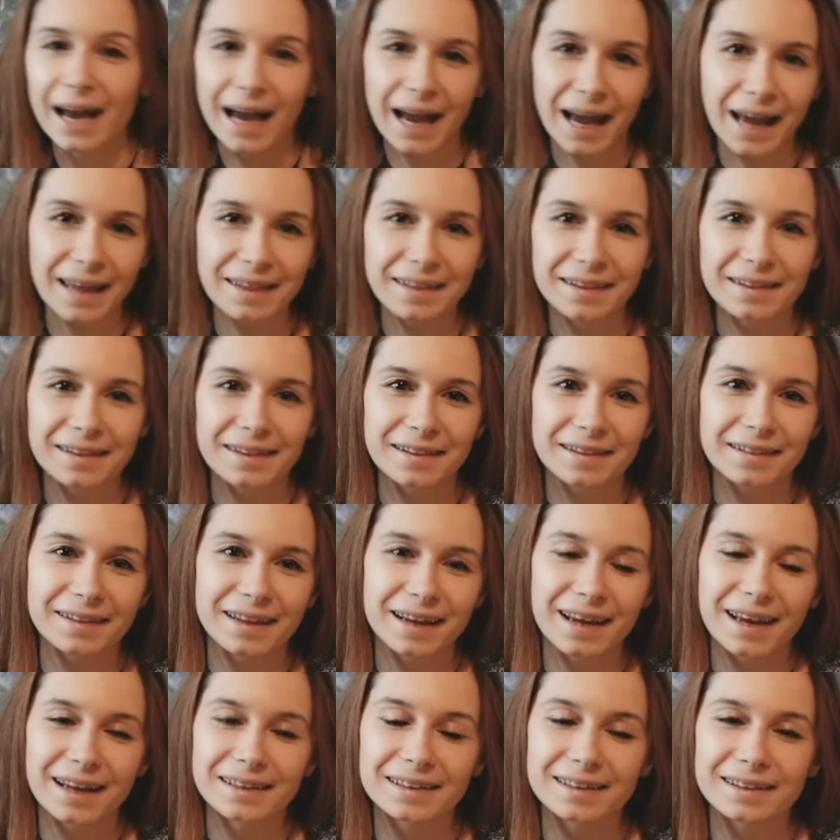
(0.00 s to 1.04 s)
Other than
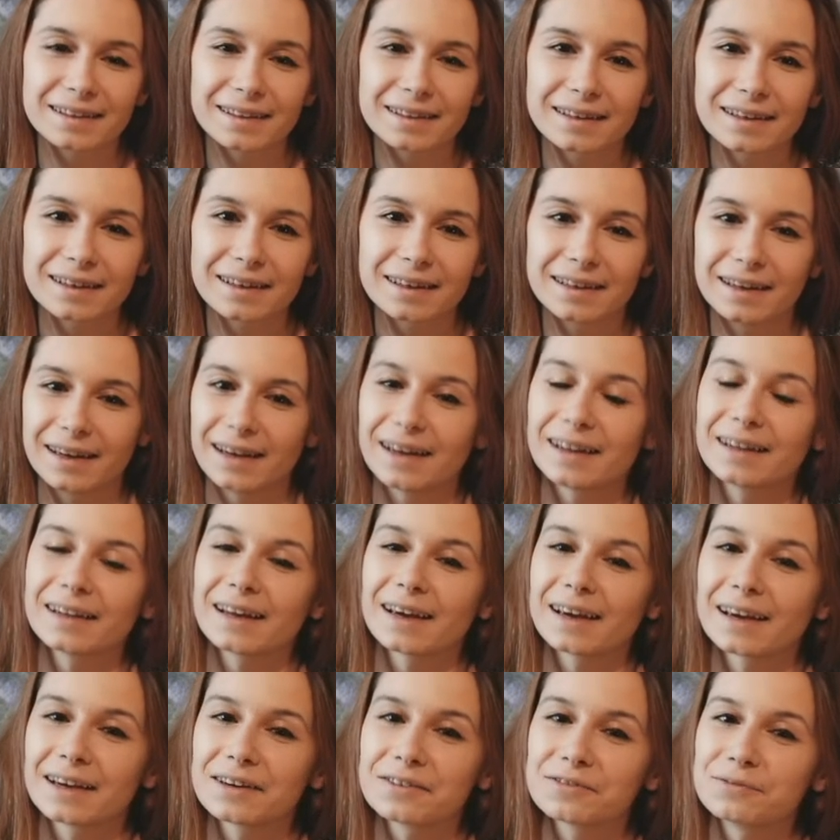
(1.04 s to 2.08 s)
that, again,
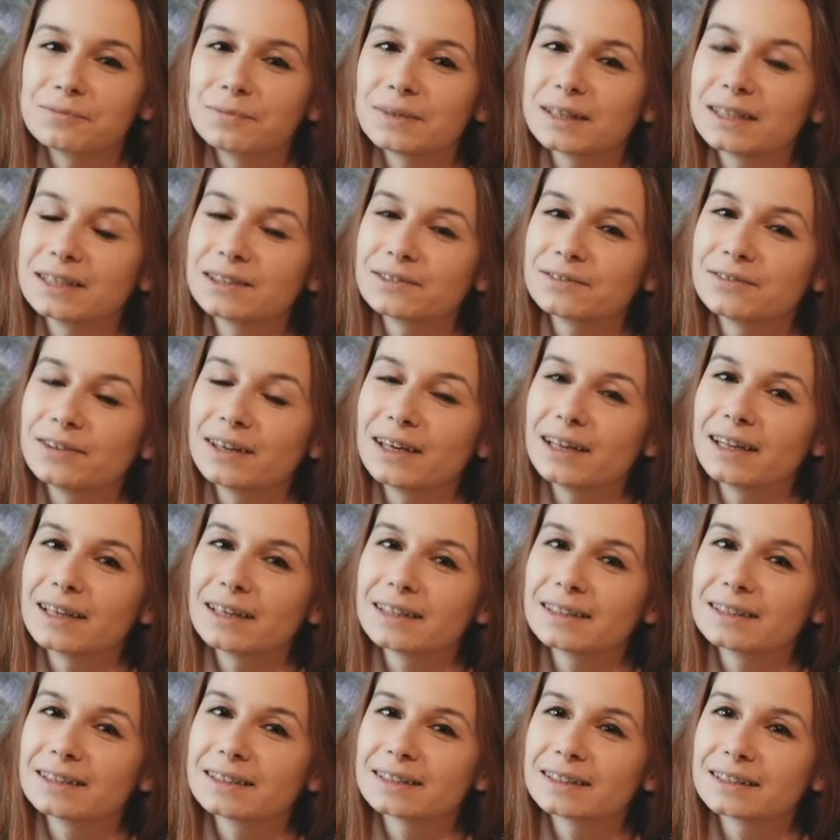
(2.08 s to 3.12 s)
I have mixed
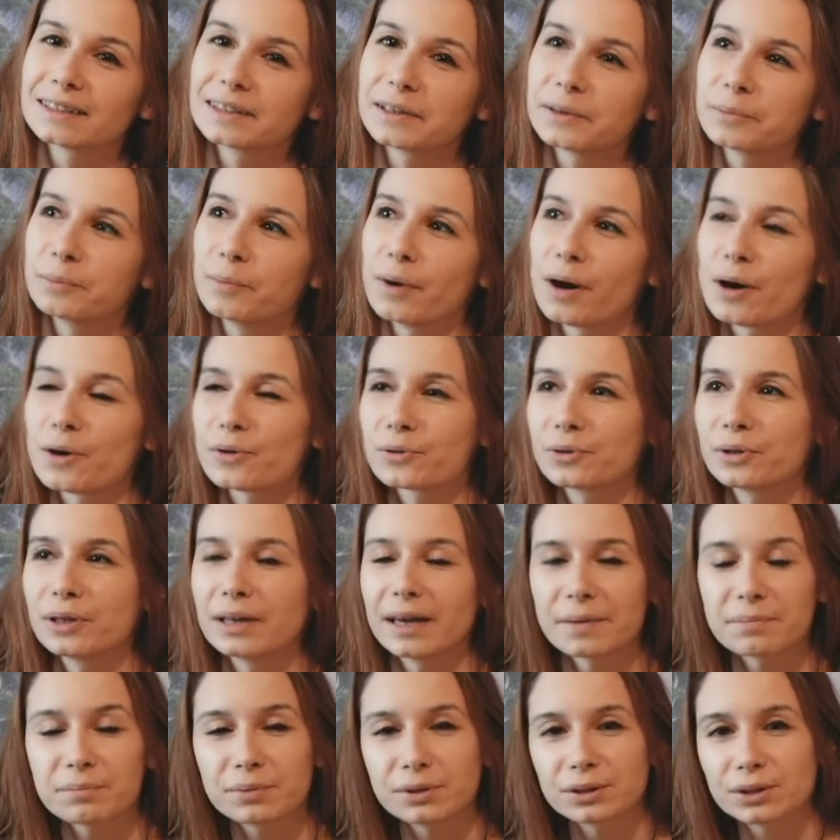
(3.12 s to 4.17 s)
feelings about the
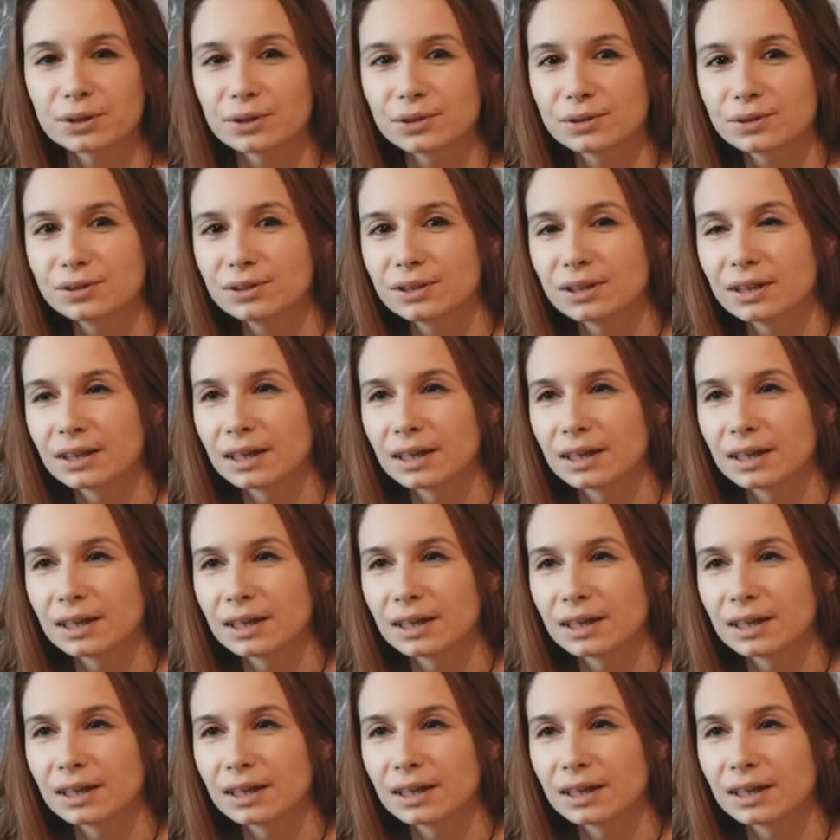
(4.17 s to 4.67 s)
episode.